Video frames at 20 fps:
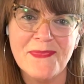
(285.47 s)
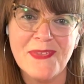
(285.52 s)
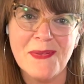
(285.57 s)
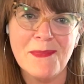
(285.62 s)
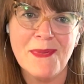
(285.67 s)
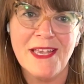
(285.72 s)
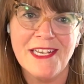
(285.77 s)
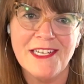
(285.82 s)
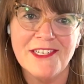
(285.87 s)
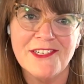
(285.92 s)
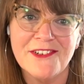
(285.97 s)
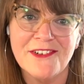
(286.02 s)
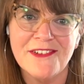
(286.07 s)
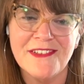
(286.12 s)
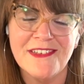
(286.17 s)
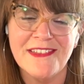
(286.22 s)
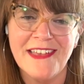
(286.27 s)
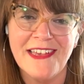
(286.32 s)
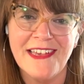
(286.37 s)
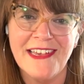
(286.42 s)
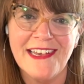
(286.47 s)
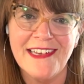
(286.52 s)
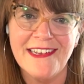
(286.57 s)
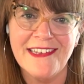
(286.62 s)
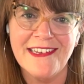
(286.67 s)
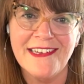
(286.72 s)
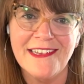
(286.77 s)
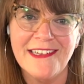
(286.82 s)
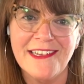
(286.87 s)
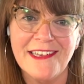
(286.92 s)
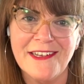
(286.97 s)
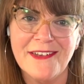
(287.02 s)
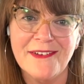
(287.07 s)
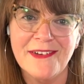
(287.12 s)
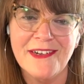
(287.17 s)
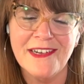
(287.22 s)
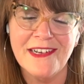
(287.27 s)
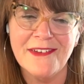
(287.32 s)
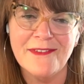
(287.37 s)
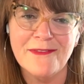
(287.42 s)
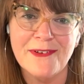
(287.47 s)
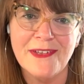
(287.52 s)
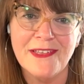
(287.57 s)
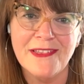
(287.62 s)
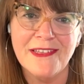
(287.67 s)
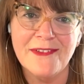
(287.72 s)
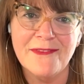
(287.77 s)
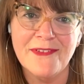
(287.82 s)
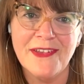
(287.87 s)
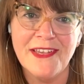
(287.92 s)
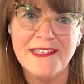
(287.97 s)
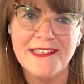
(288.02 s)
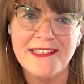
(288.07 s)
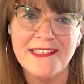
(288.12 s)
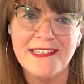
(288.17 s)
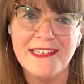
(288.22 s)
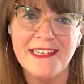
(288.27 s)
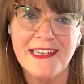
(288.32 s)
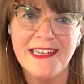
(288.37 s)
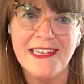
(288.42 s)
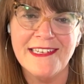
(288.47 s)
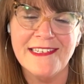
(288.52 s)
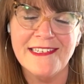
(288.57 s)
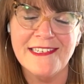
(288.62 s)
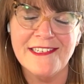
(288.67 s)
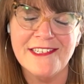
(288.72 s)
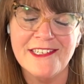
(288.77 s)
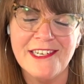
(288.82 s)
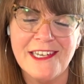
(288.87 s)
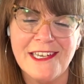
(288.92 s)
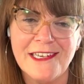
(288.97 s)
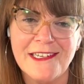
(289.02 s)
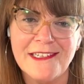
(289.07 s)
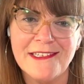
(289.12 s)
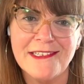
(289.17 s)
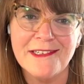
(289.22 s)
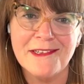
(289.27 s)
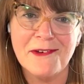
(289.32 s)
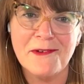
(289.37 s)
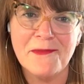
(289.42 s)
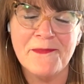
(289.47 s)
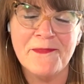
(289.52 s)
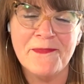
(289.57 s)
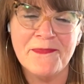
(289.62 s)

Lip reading: making sure that they had a friendly face and a hand to shake. So